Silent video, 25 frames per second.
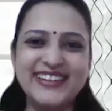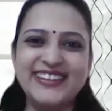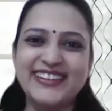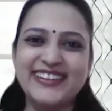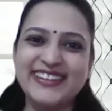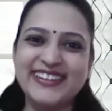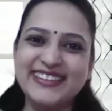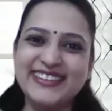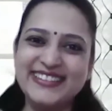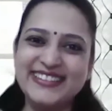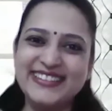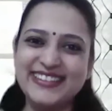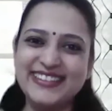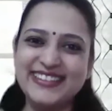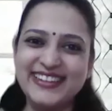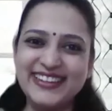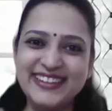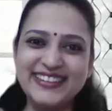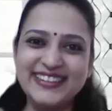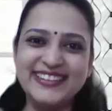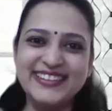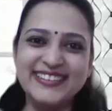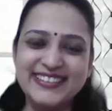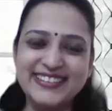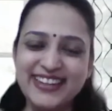interesting,
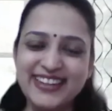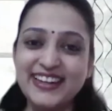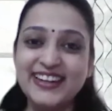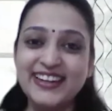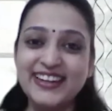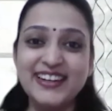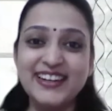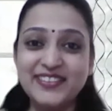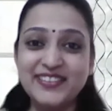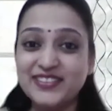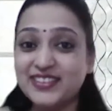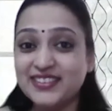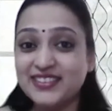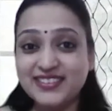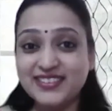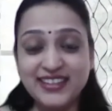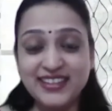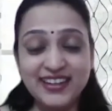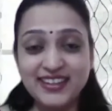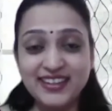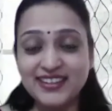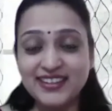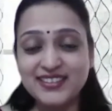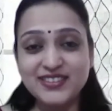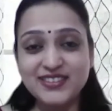right? The child, even the
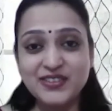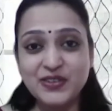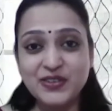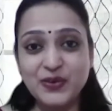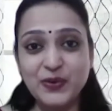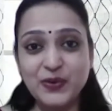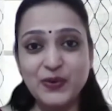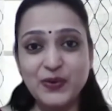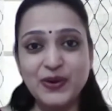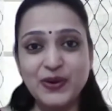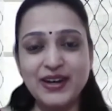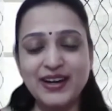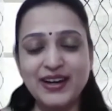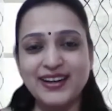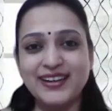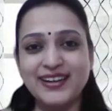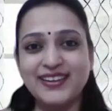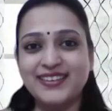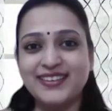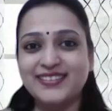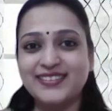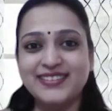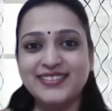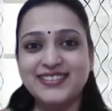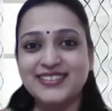child doesn't know uh,
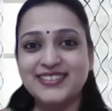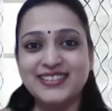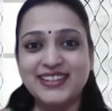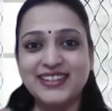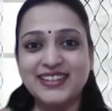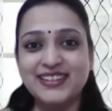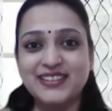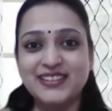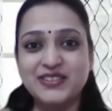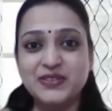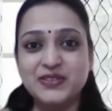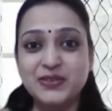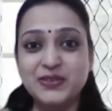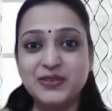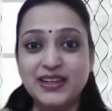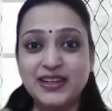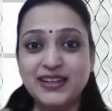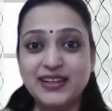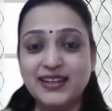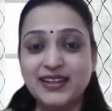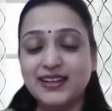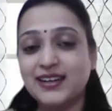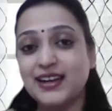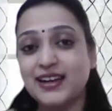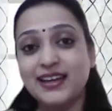the child is good at
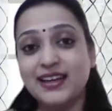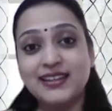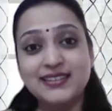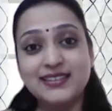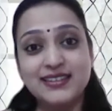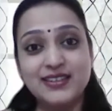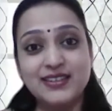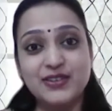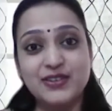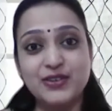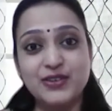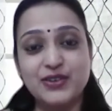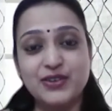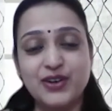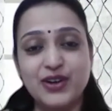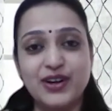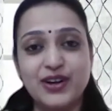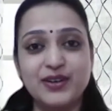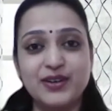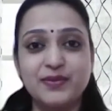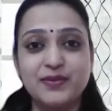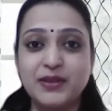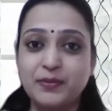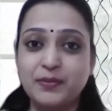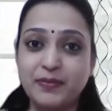it, likes it or
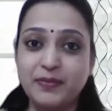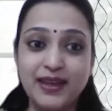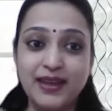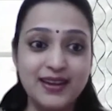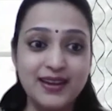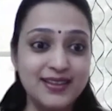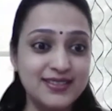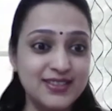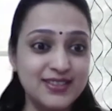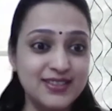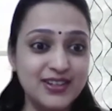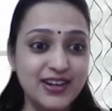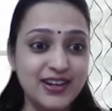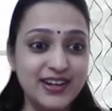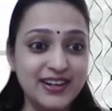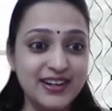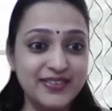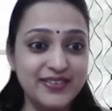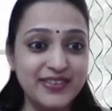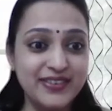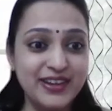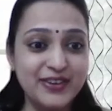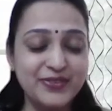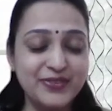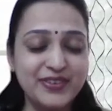not. Yes. The parents are not yes.
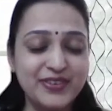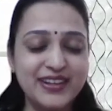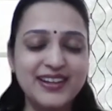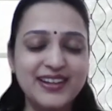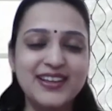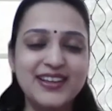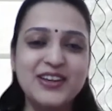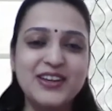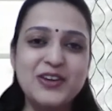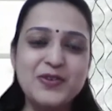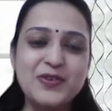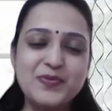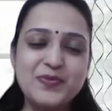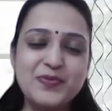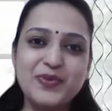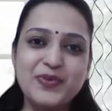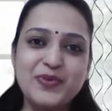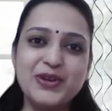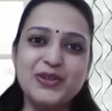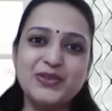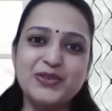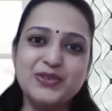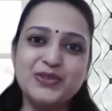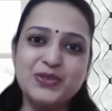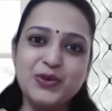aware of it,
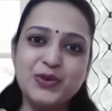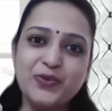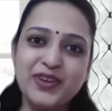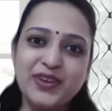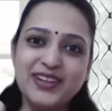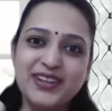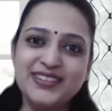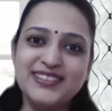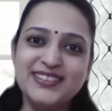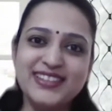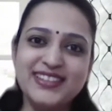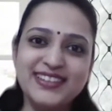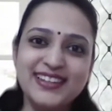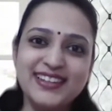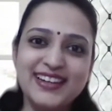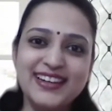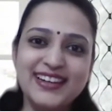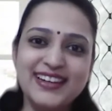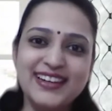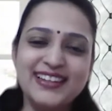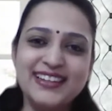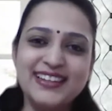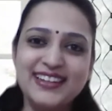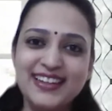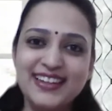but you so very
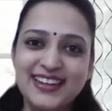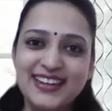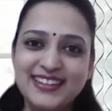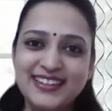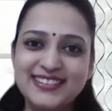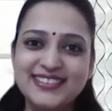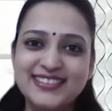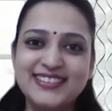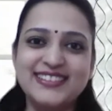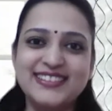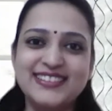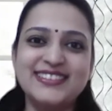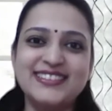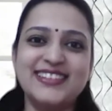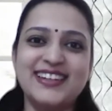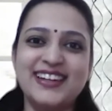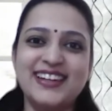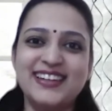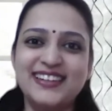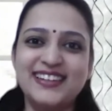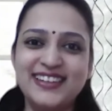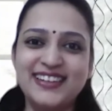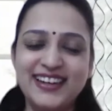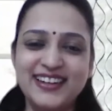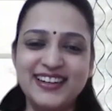gently nudge the
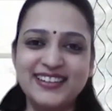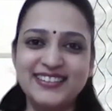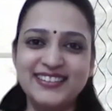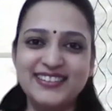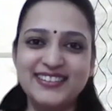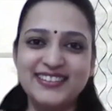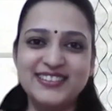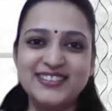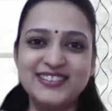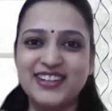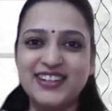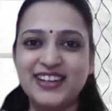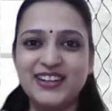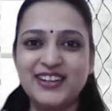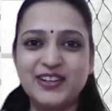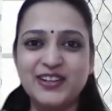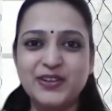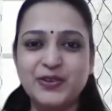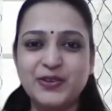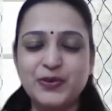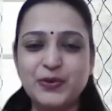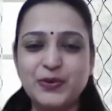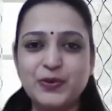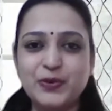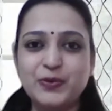child, guide the child
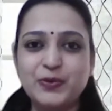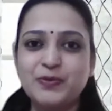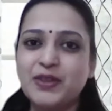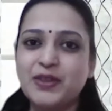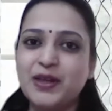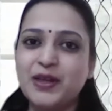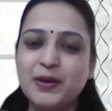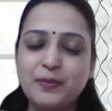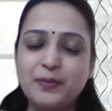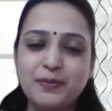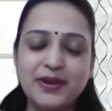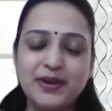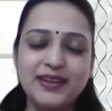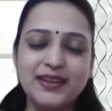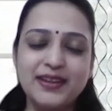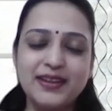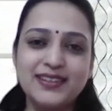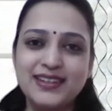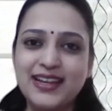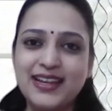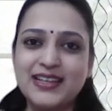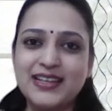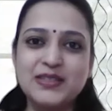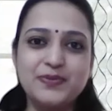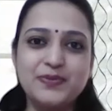to bring
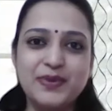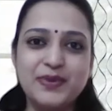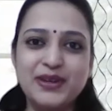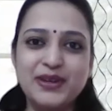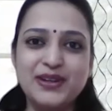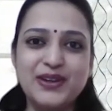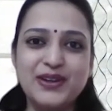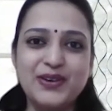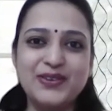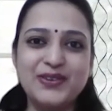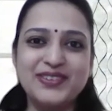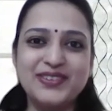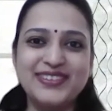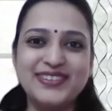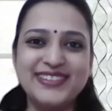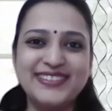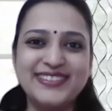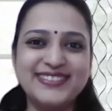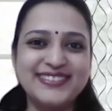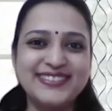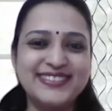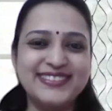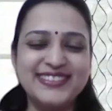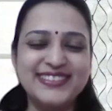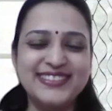that aspect out.
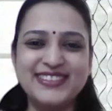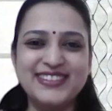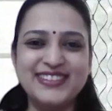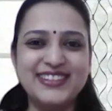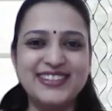Just